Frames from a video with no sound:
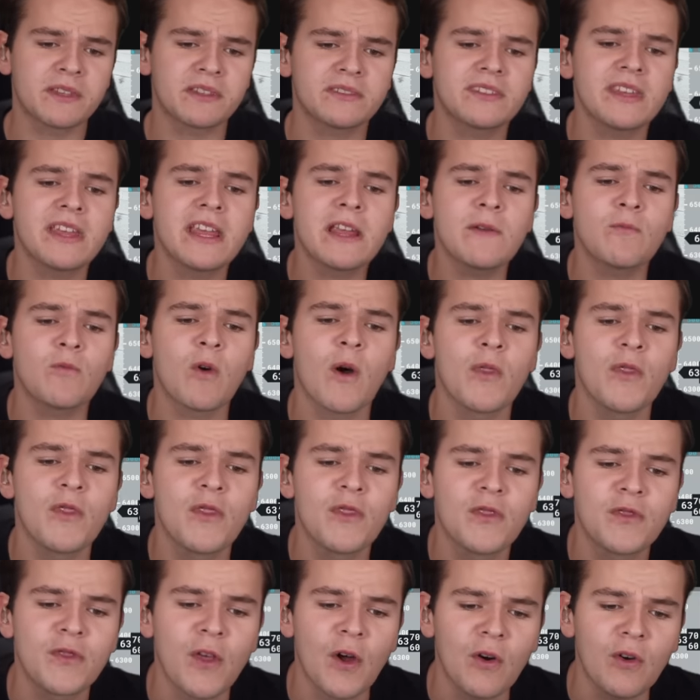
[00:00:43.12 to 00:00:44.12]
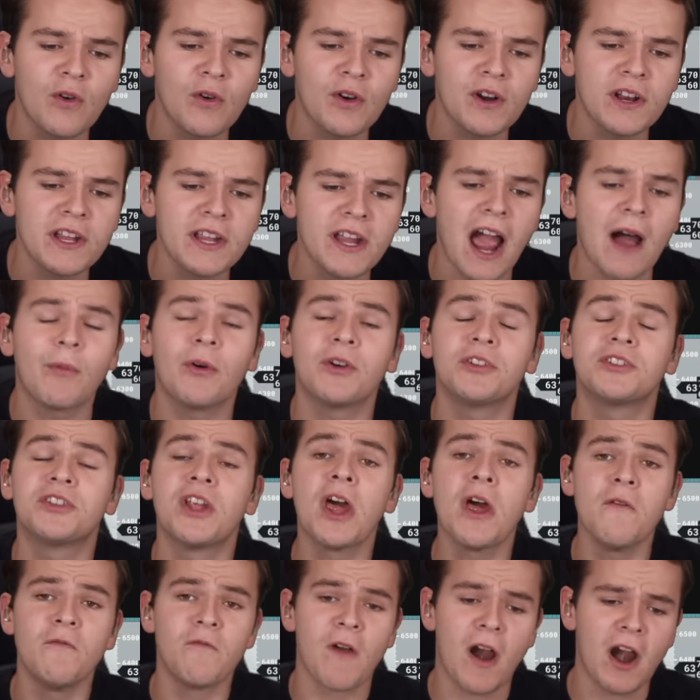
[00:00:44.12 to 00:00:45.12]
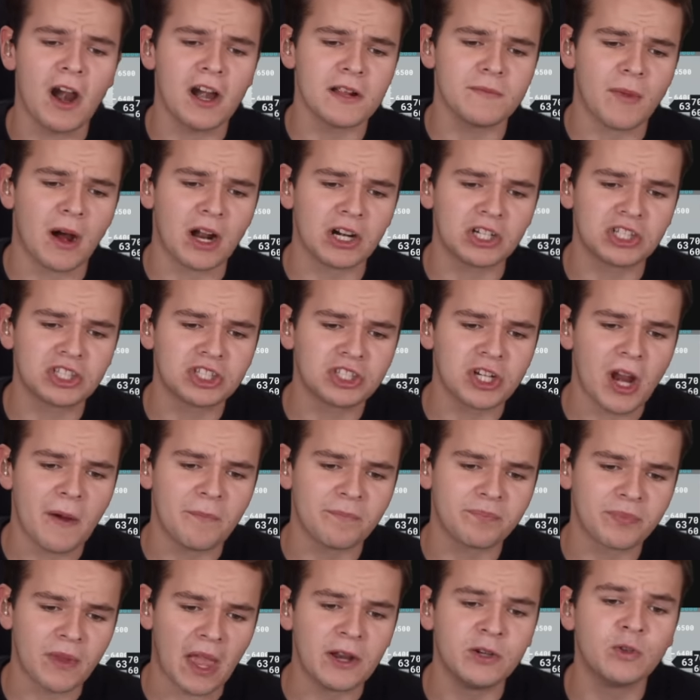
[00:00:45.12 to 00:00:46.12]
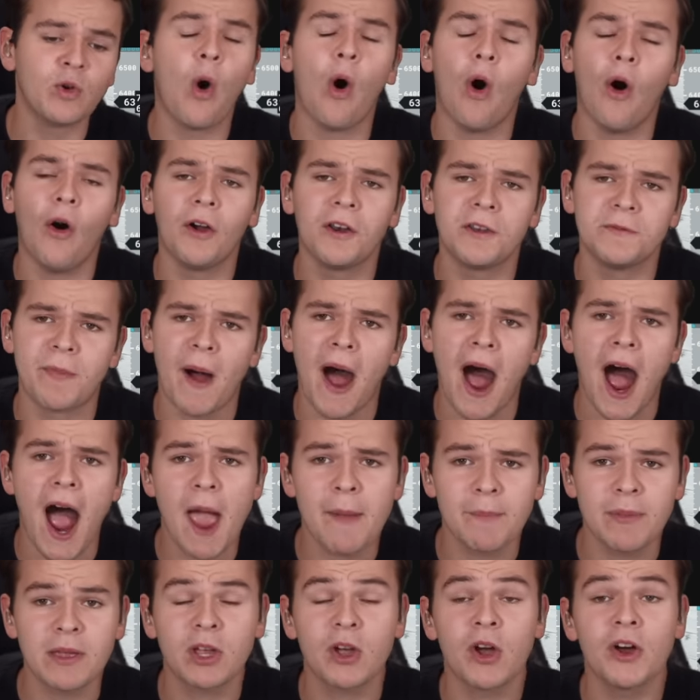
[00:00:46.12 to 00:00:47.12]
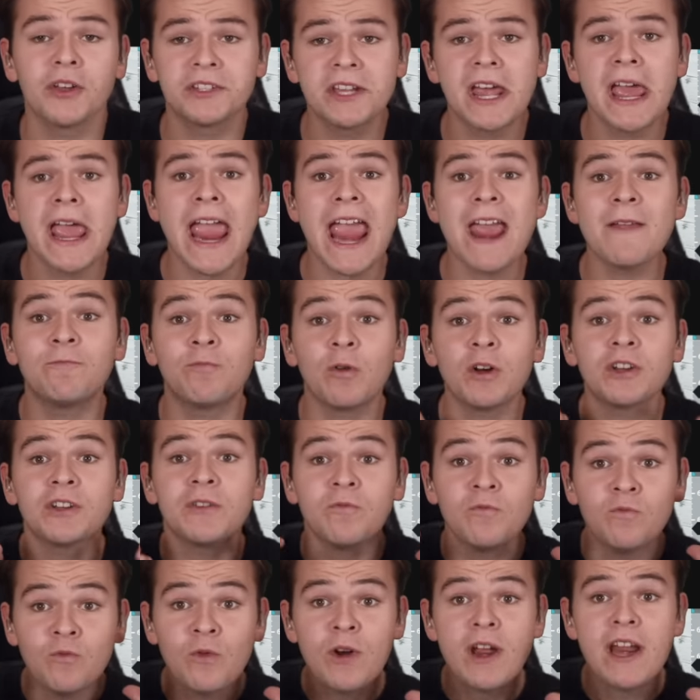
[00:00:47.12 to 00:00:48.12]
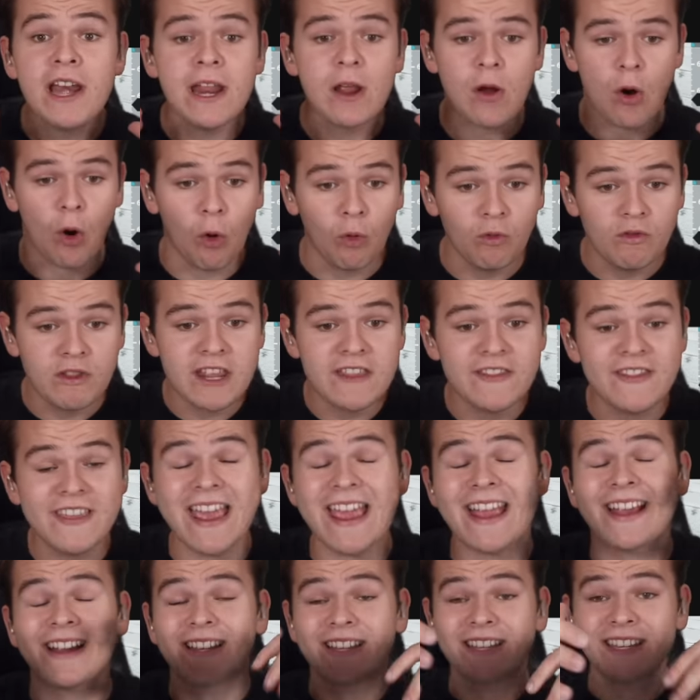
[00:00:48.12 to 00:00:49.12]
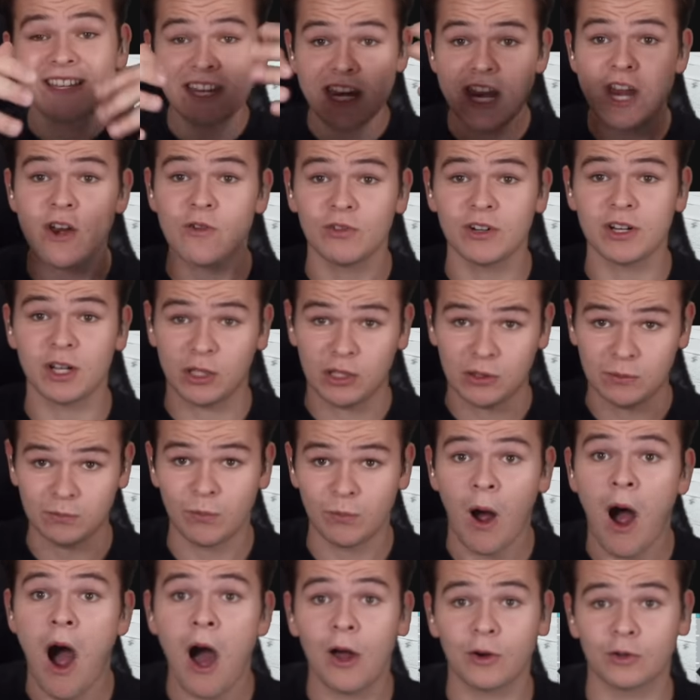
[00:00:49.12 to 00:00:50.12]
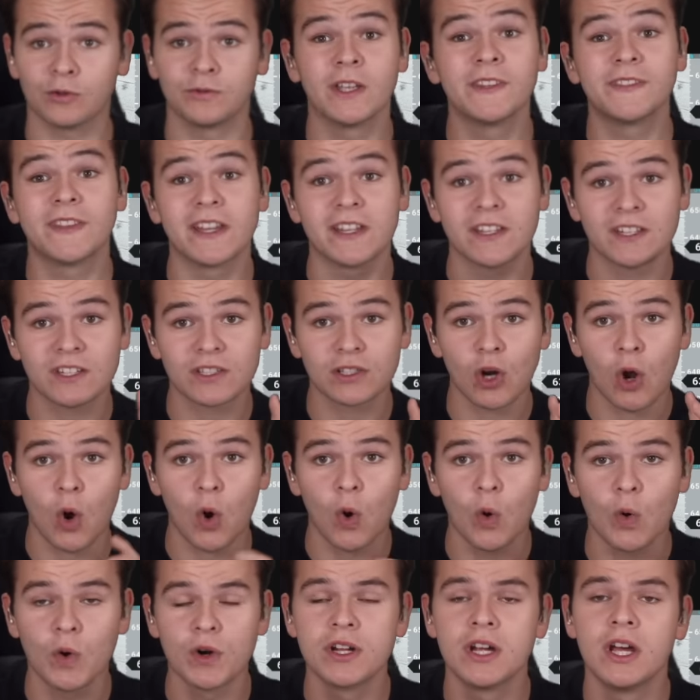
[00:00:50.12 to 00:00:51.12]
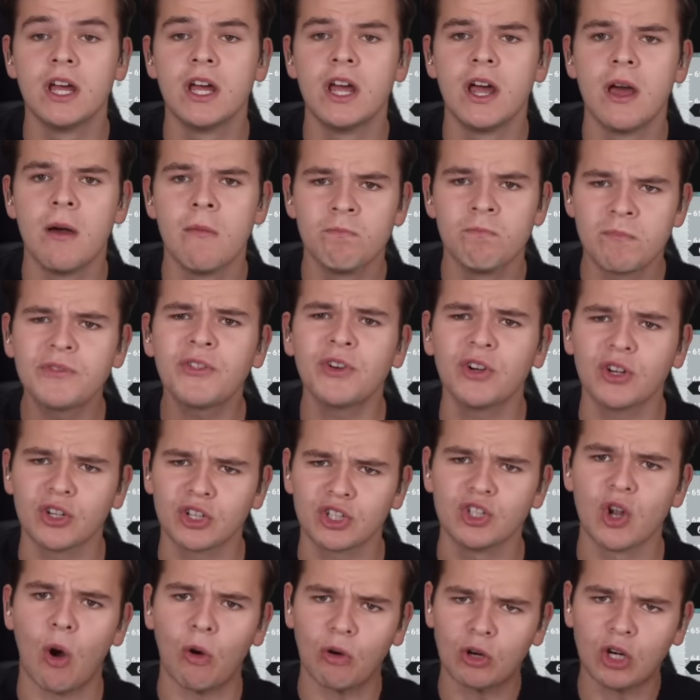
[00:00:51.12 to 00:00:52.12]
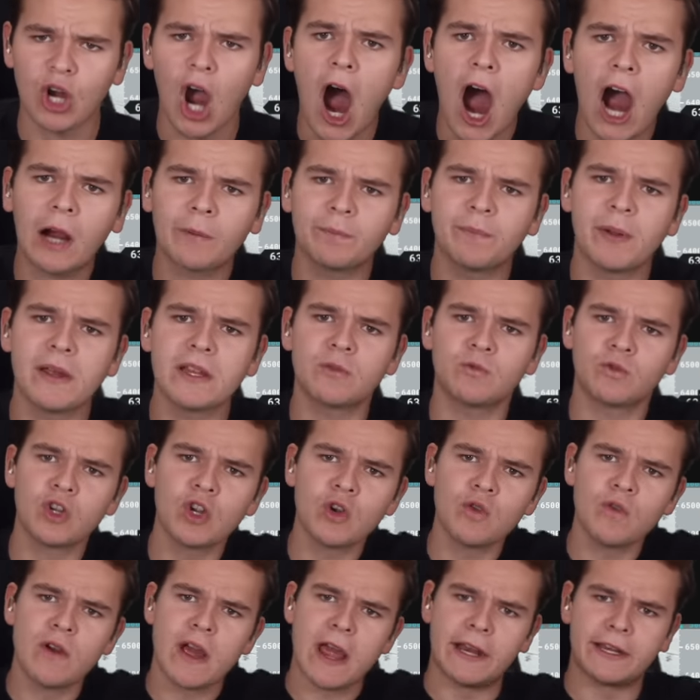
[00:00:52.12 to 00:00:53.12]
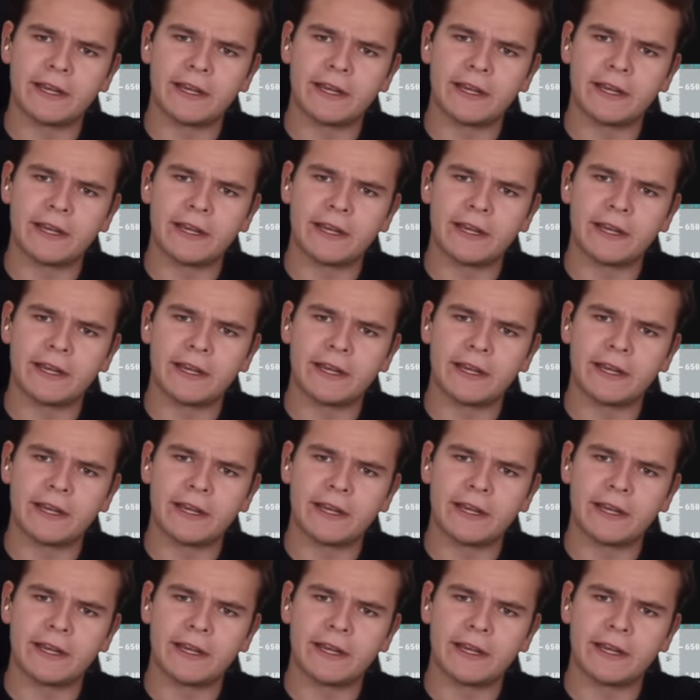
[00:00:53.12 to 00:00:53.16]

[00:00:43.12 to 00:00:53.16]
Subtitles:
the C-130, I was very much annoyed by because it was really only the exterior model that they sold. But there is no cockpit to